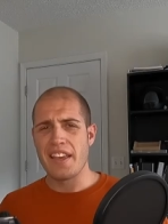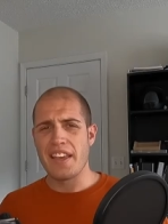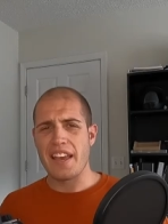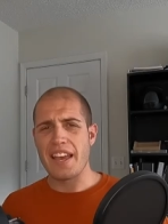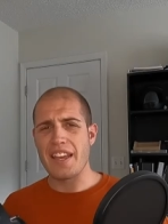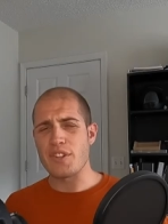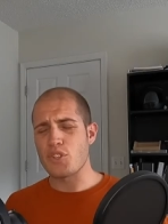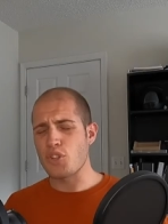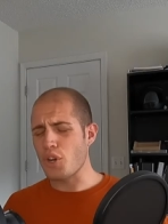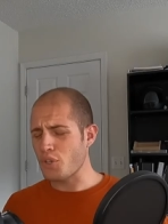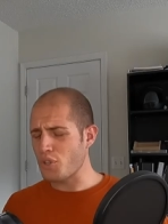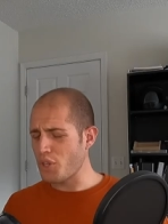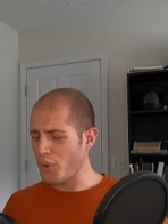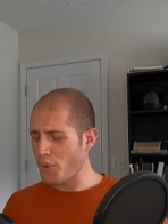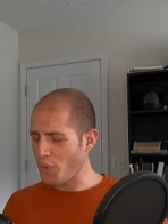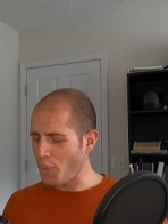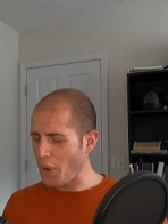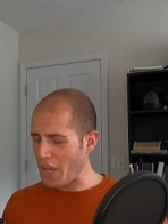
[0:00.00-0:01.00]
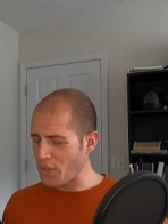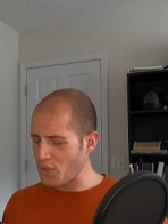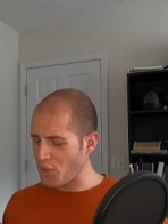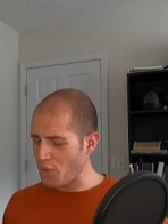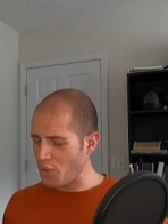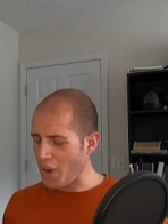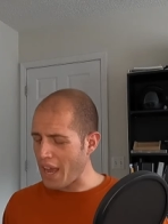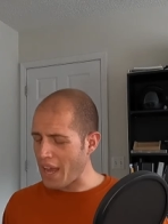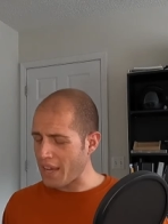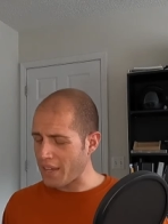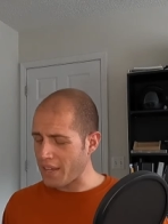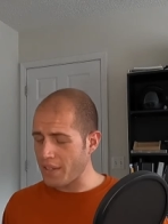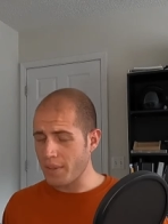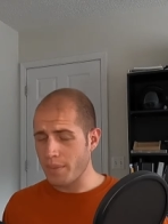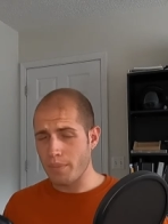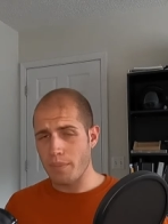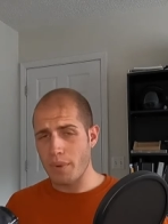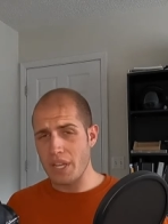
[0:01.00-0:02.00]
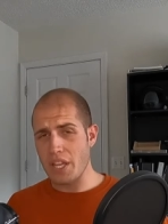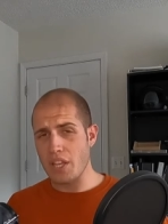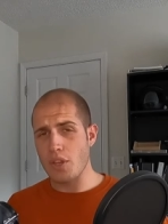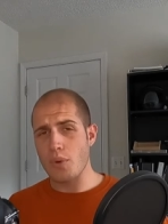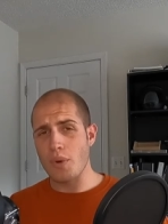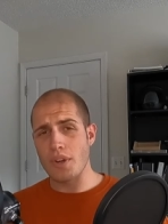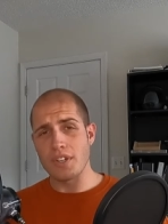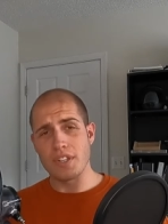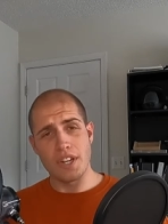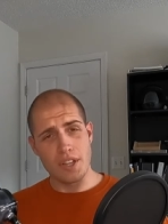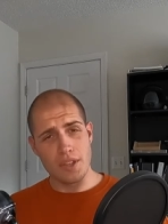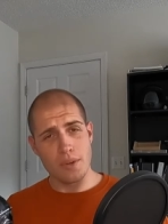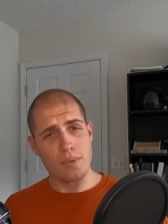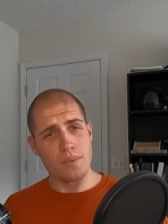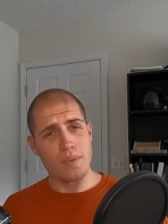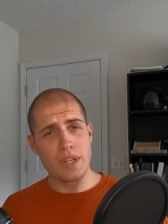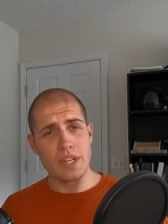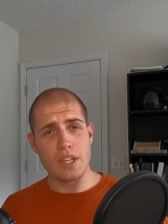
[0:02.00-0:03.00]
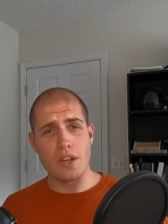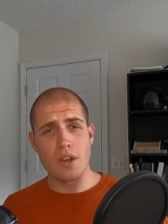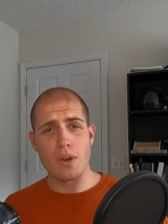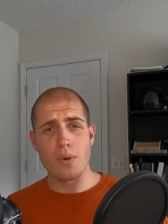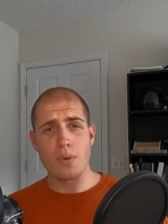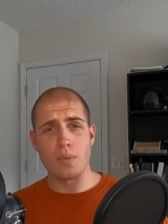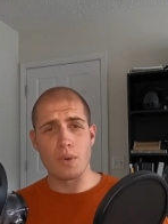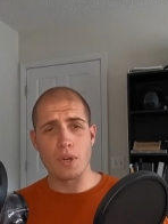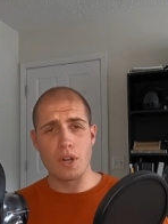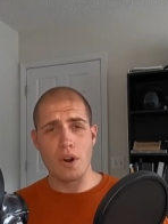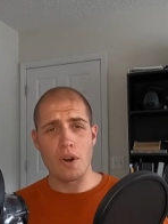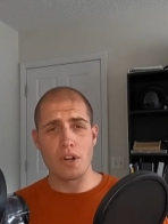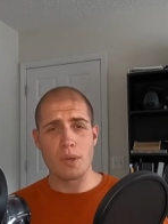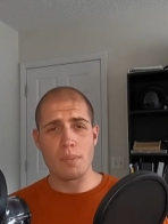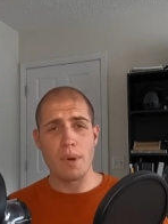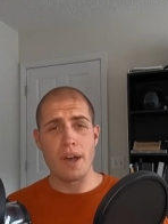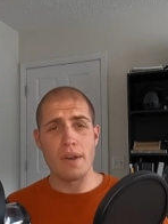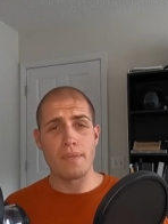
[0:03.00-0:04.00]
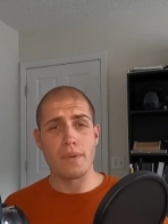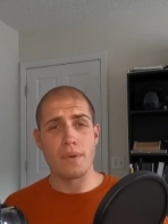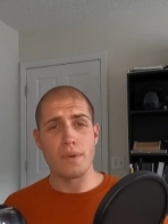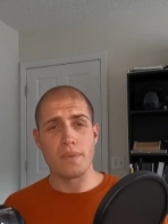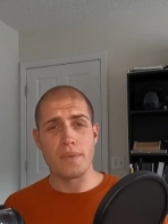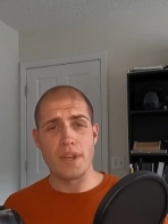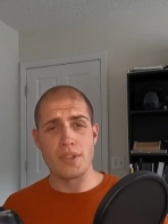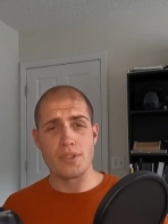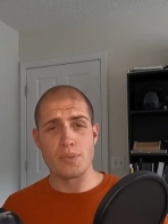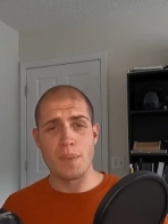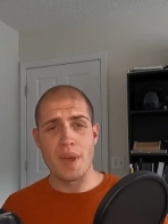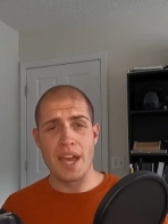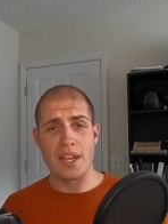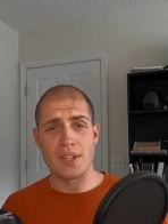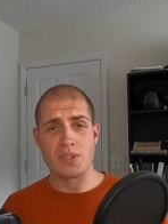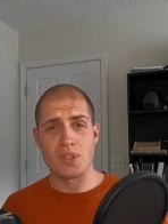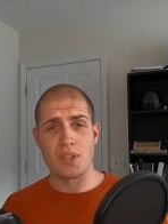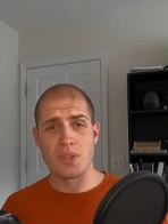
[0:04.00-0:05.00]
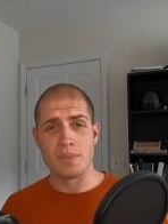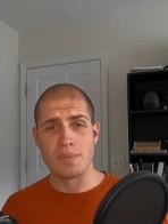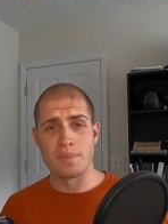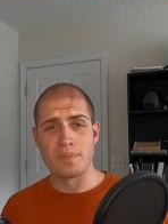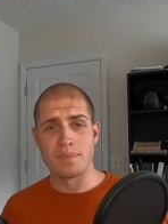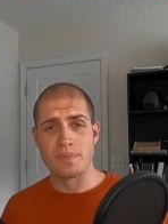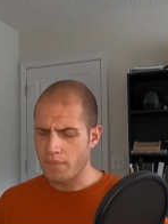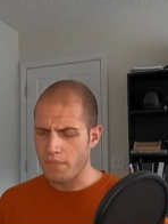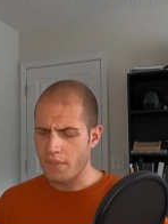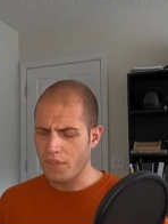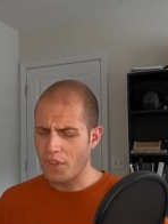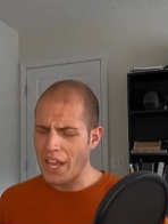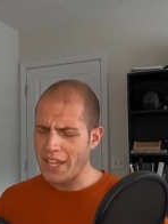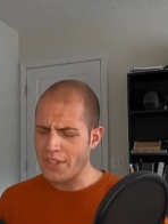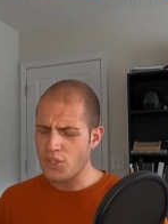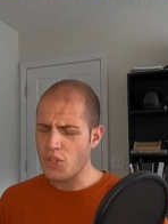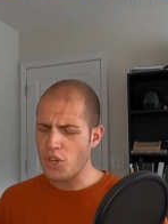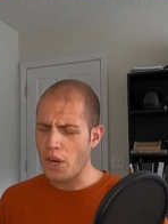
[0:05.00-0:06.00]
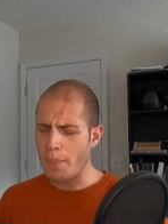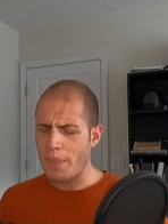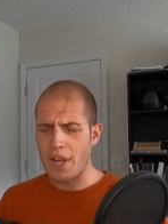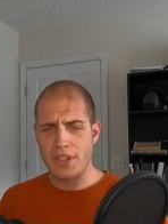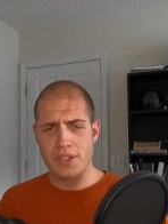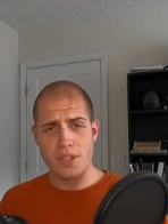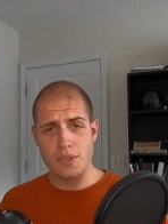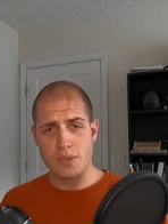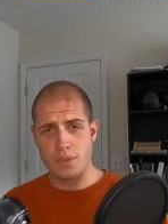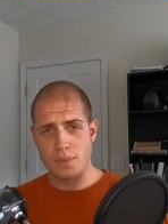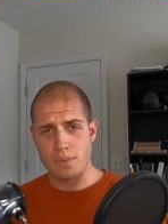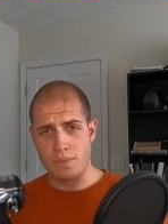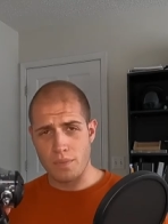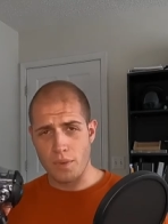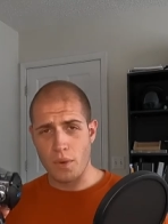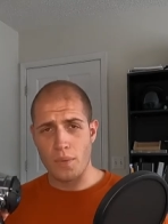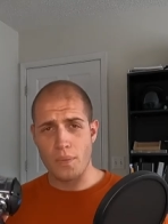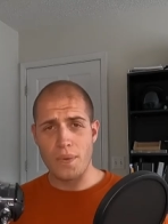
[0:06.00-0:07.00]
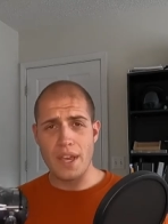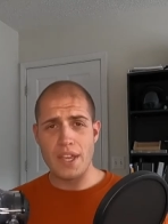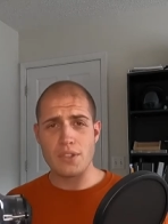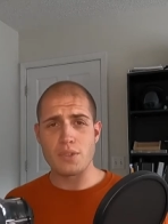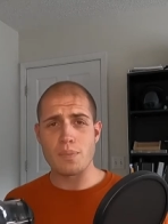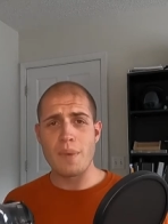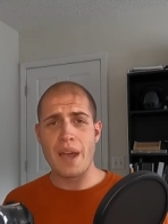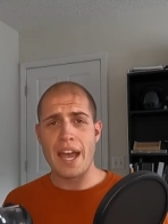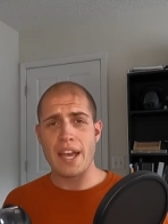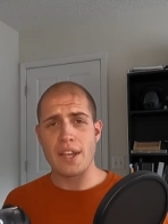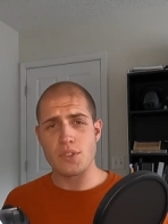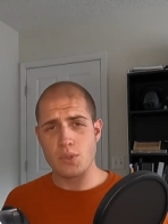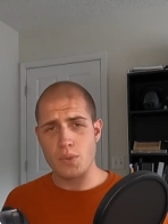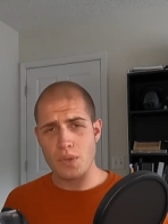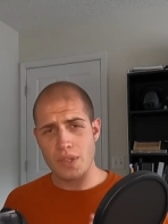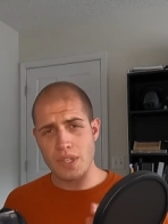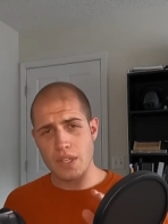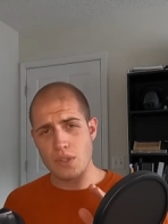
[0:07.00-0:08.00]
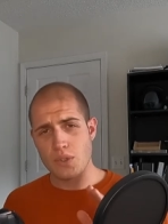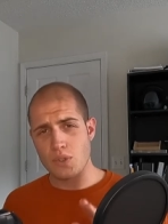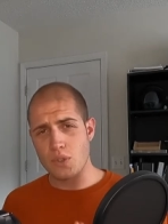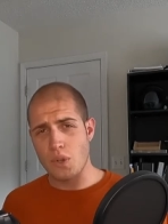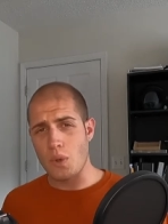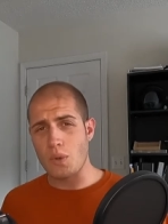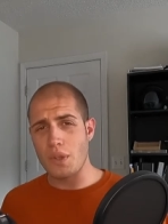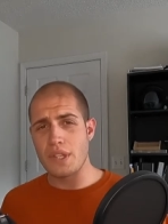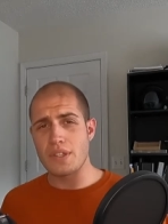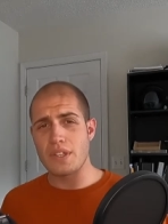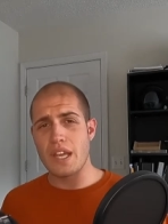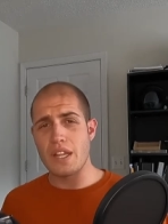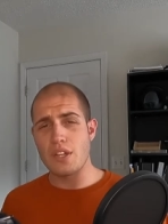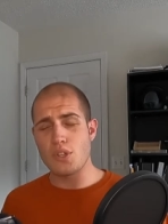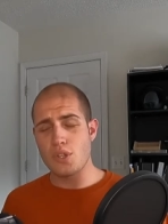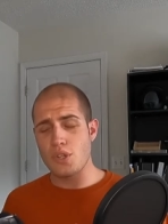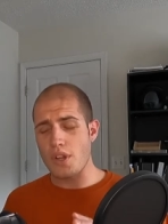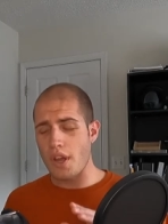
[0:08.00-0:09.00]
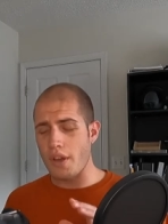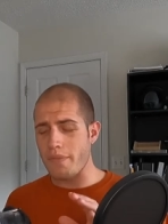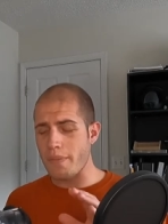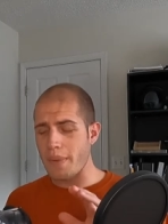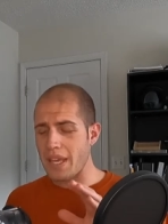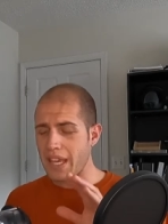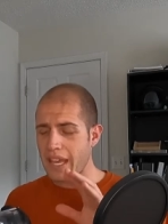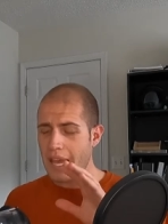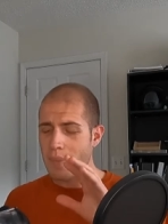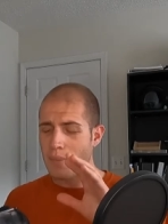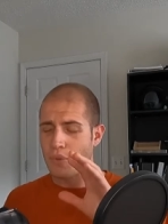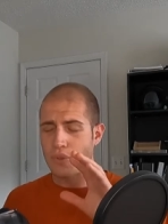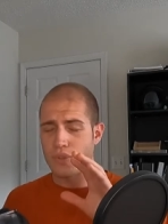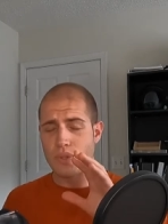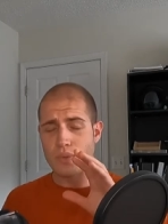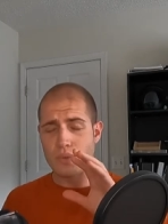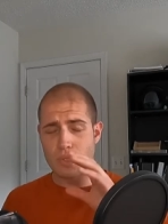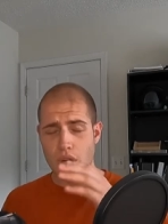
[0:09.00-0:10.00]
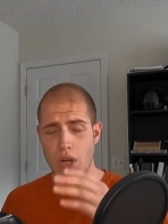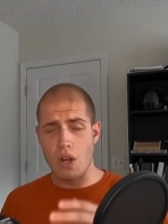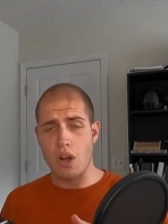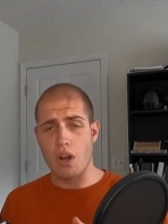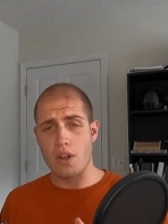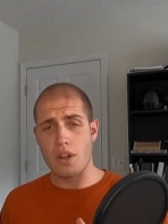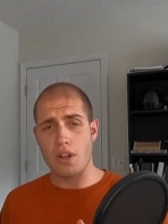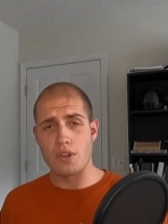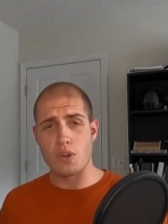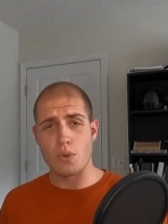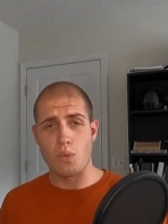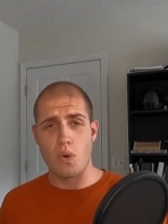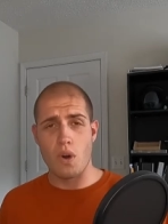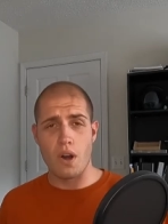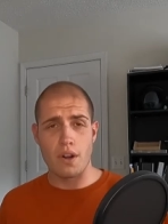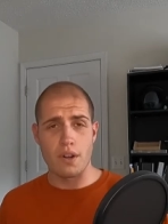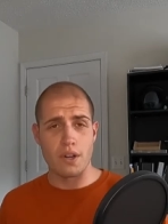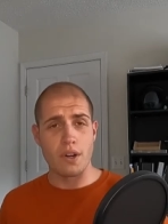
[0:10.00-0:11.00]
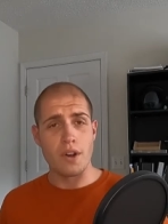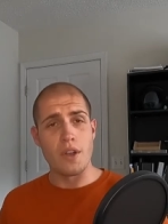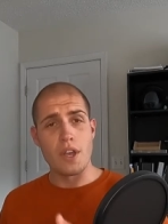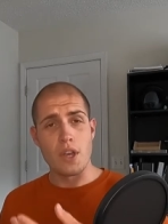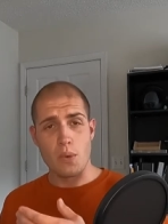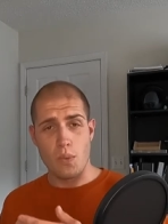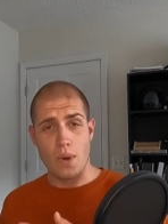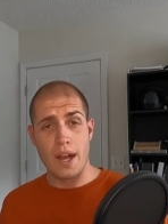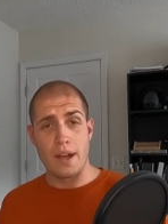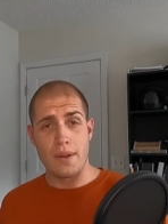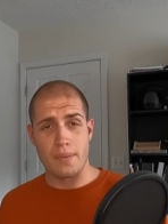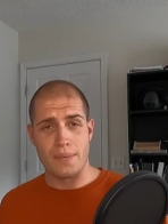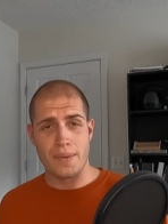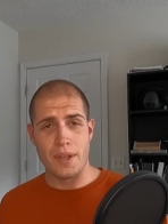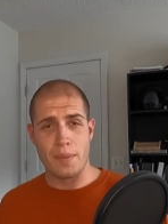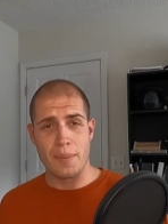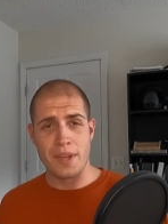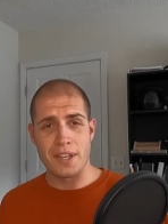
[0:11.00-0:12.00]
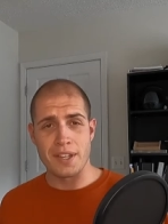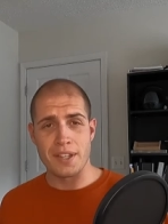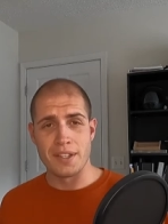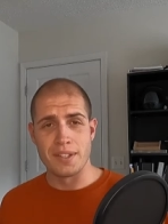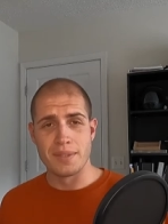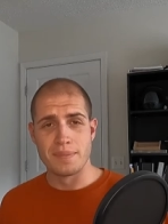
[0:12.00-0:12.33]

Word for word: Hey, Church here with Rest and Rec, bringing you another video regarding my full face mask. Last year I bought this full face mask with the sole intention of being able to talk underwater while filming.